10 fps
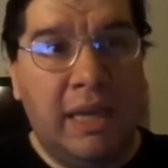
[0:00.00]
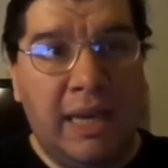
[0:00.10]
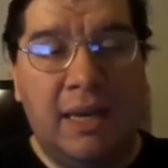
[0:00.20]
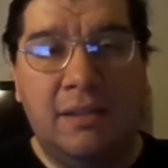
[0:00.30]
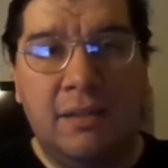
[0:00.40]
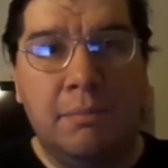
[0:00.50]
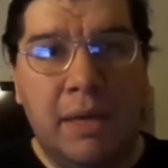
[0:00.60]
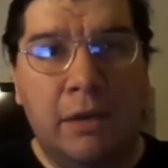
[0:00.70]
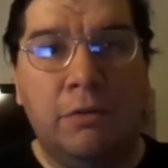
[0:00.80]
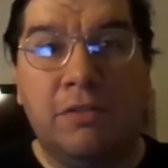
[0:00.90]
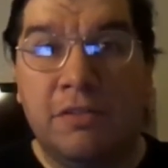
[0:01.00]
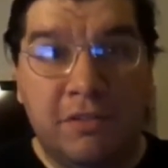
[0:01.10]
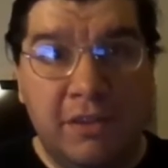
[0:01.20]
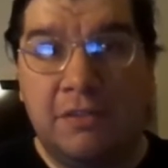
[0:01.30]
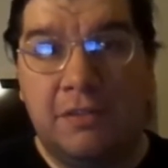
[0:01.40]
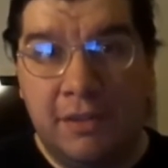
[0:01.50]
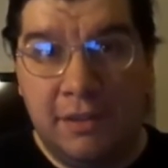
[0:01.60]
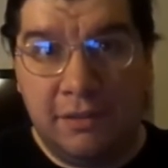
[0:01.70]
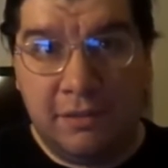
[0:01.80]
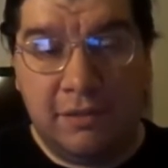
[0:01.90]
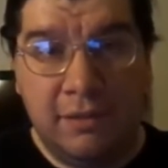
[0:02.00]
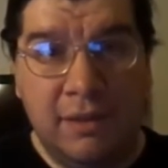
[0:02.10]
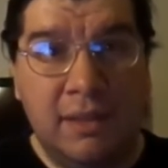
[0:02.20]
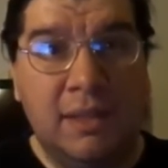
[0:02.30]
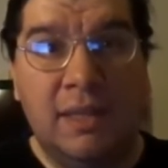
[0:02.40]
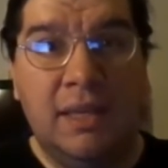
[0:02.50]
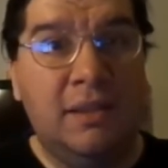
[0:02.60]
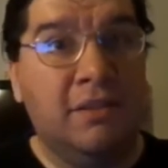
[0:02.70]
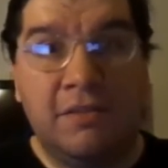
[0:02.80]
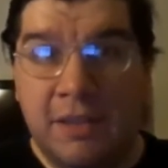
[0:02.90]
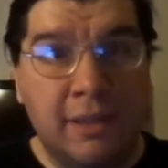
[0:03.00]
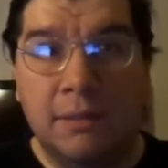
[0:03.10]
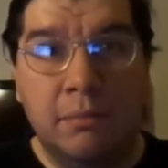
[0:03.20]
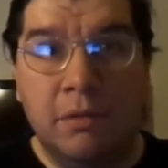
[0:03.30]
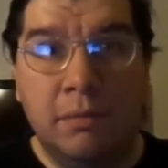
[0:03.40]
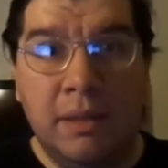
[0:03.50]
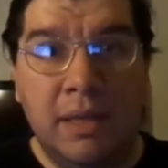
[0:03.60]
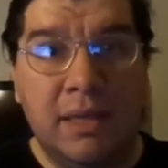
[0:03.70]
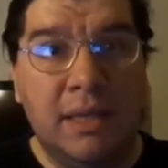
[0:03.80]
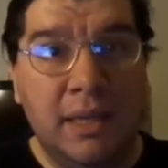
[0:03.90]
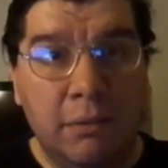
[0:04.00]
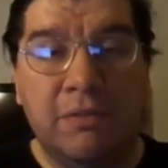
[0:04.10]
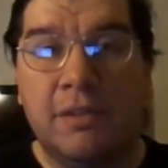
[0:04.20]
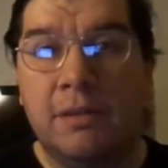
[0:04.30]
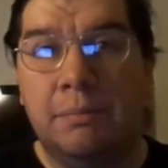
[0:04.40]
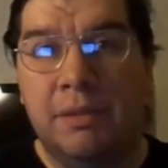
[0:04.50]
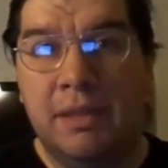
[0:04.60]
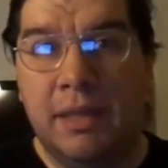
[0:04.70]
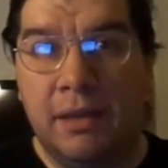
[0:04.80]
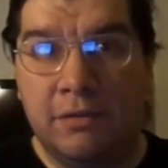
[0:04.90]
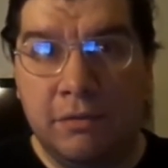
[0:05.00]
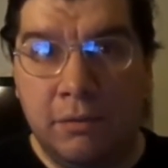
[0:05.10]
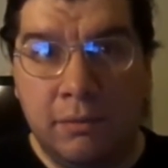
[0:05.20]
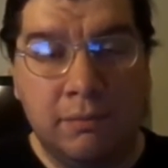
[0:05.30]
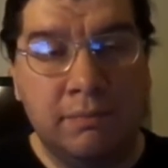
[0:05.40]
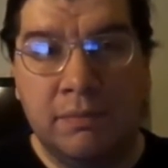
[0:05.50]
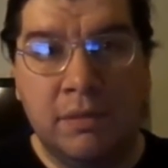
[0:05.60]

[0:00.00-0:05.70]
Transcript: we had the mayor's assistant in the second movie, and he was a complete asshole,